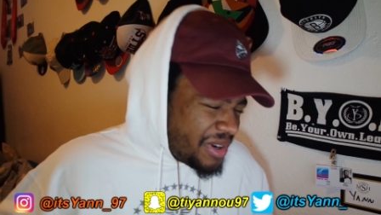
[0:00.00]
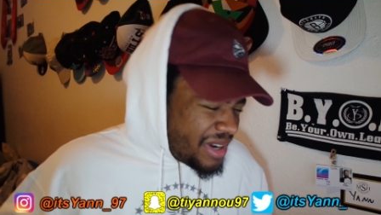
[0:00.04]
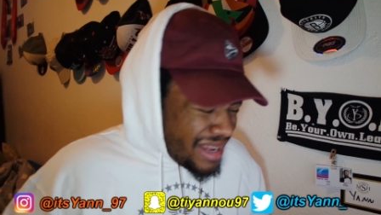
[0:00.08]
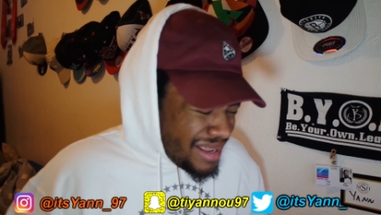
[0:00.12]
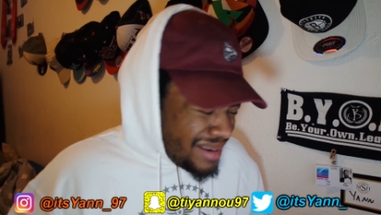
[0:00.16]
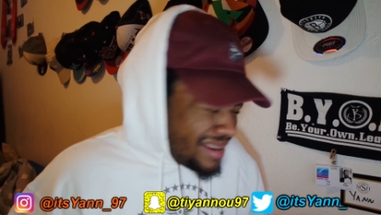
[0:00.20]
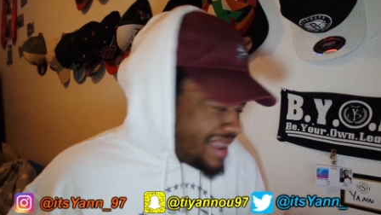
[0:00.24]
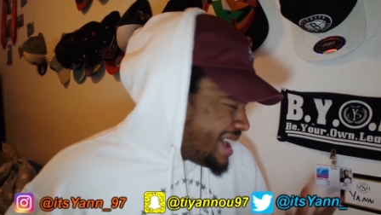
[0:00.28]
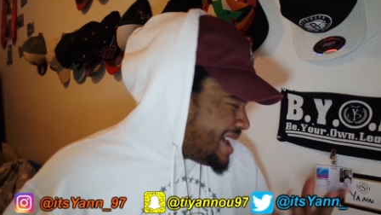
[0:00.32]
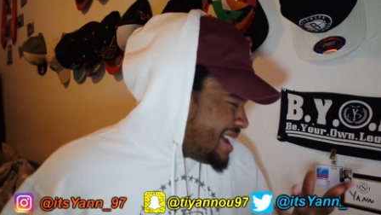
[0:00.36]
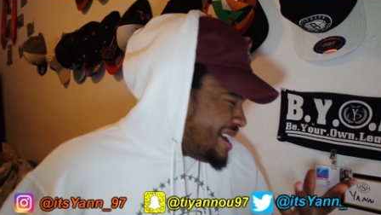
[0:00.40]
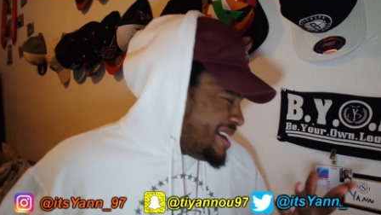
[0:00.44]
know.
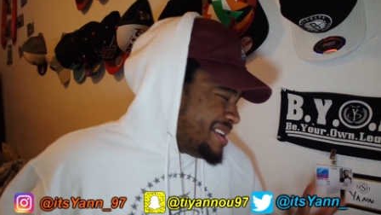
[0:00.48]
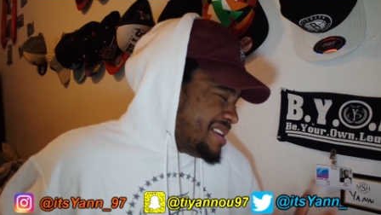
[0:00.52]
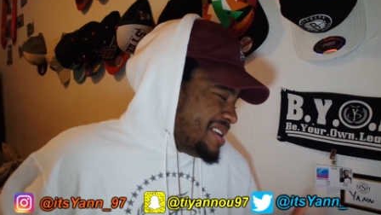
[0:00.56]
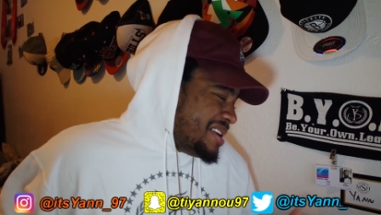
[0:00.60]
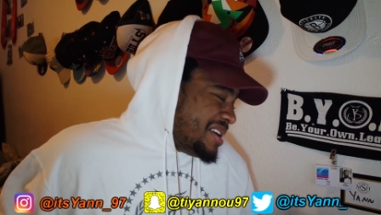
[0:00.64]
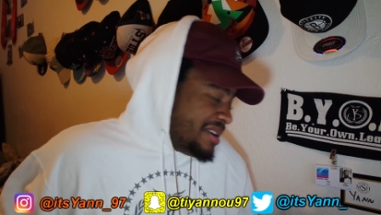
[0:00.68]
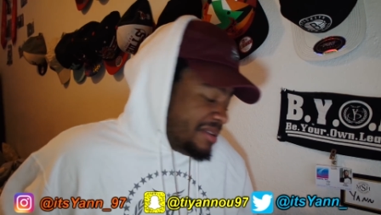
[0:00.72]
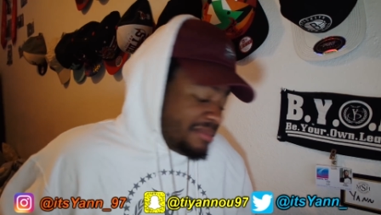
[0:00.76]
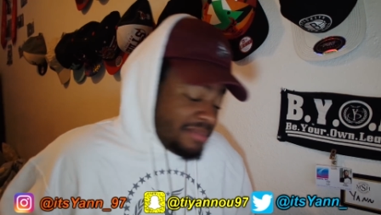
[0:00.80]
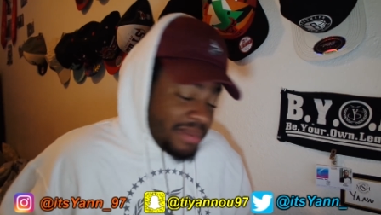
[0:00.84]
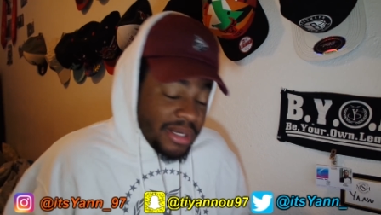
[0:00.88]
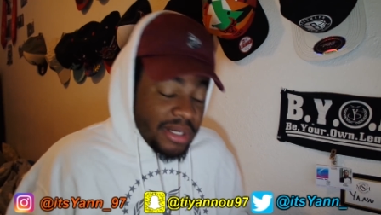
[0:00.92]
I, I, don't
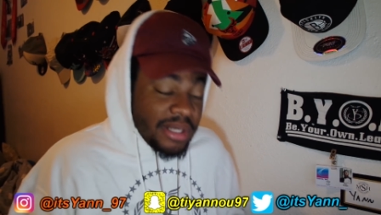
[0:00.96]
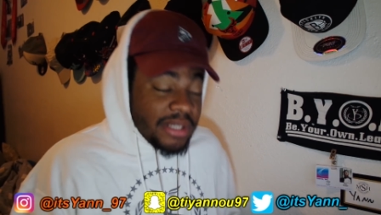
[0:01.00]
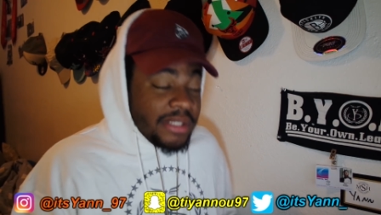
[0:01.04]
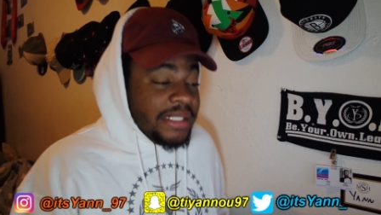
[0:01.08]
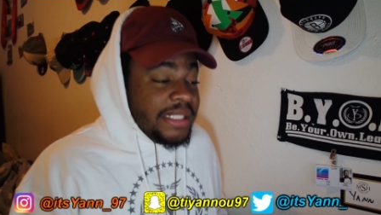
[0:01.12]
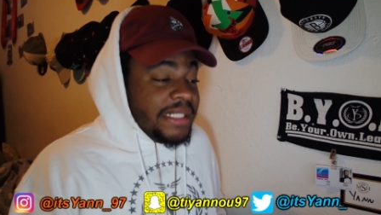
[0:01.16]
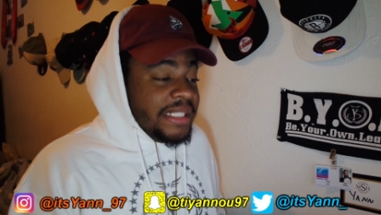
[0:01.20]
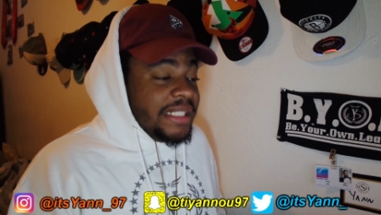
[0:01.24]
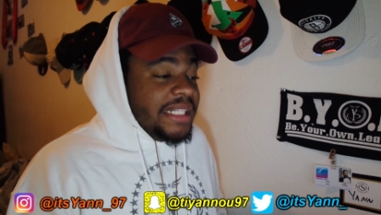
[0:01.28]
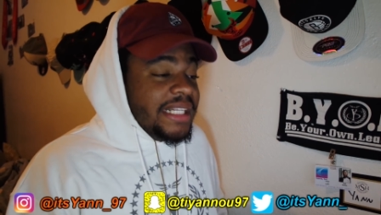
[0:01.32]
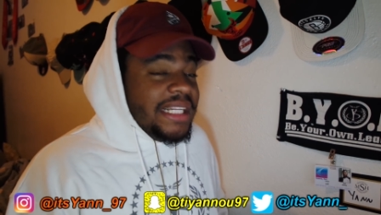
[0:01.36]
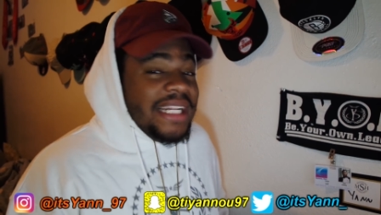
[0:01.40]
know. But
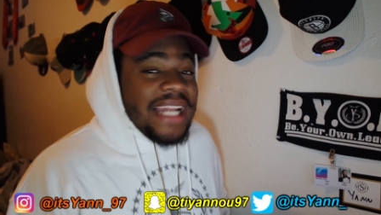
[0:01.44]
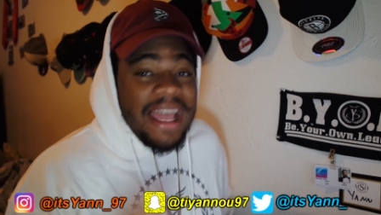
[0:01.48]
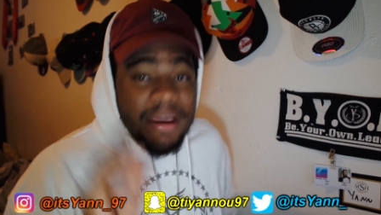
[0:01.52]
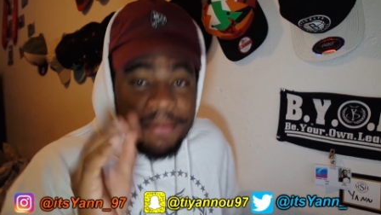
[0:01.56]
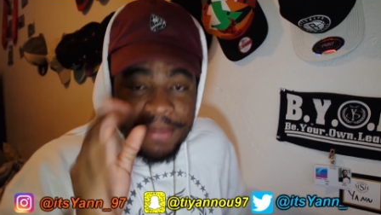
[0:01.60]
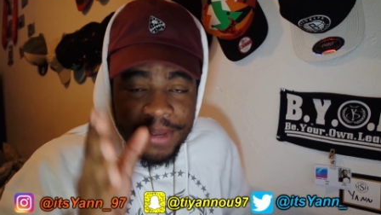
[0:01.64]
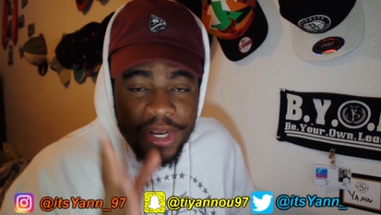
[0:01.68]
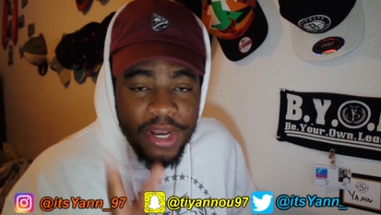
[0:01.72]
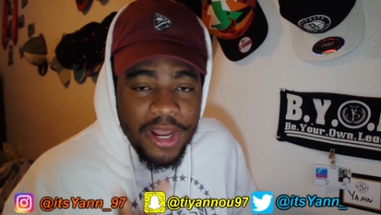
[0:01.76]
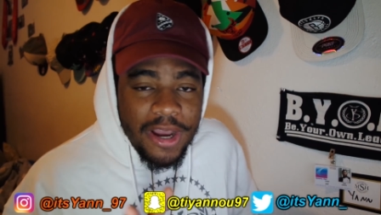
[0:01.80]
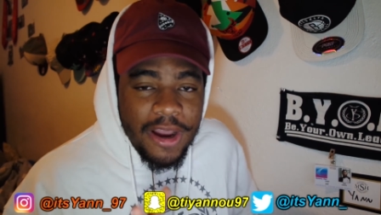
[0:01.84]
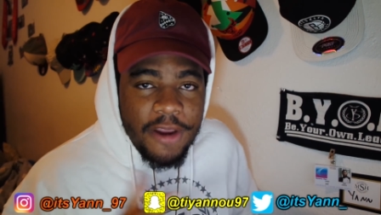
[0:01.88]

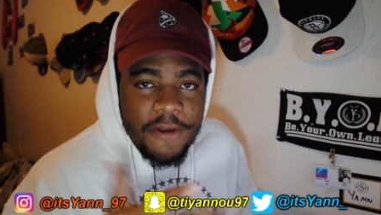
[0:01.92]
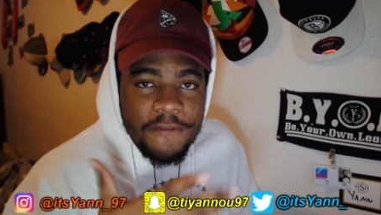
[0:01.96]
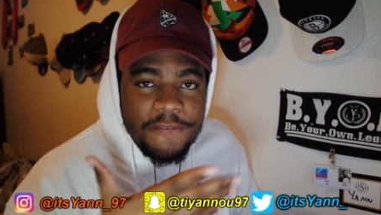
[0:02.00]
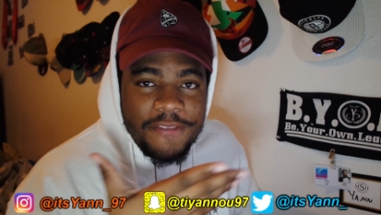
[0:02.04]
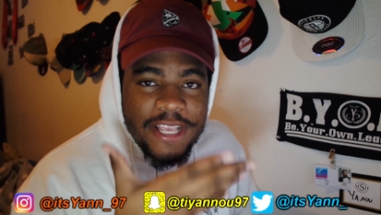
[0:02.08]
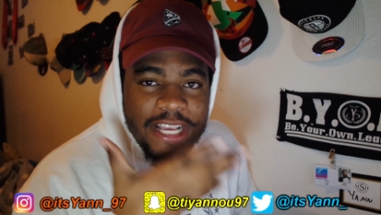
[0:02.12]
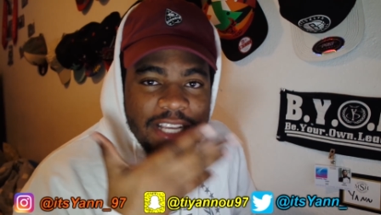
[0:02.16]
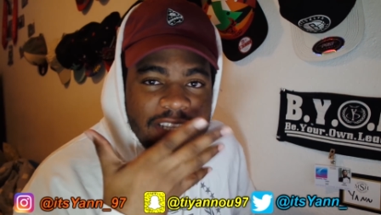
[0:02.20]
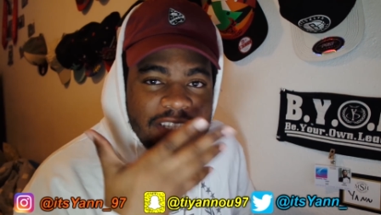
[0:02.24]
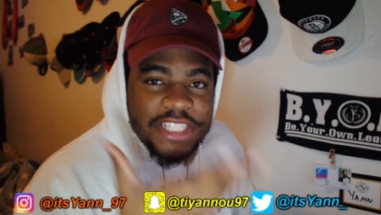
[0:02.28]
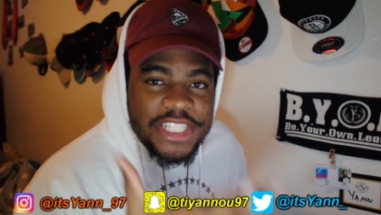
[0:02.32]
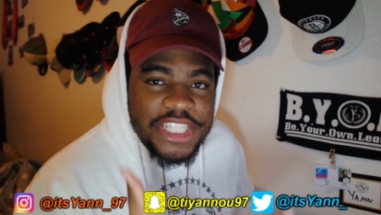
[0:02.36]
let me know
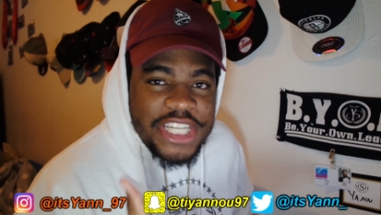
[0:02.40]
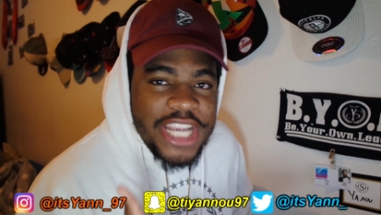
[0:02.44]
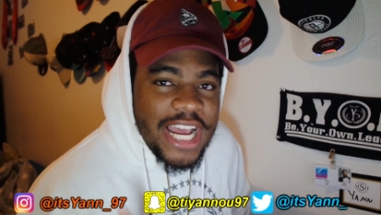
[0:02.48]
if there's a